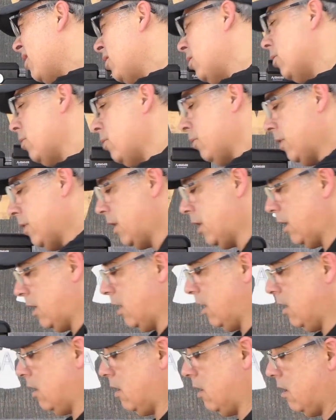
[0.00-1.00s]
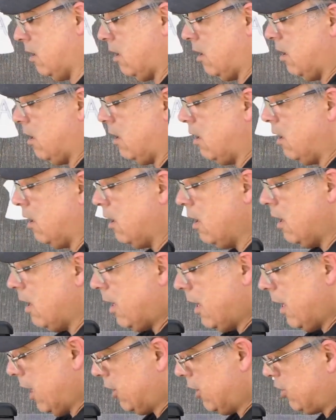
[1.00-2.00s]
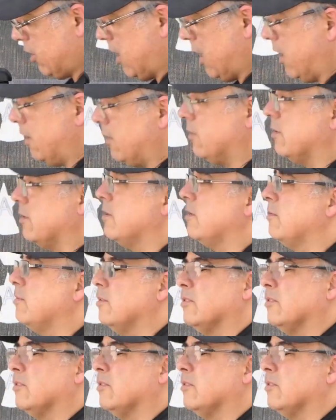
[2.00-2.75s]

to the H and N's.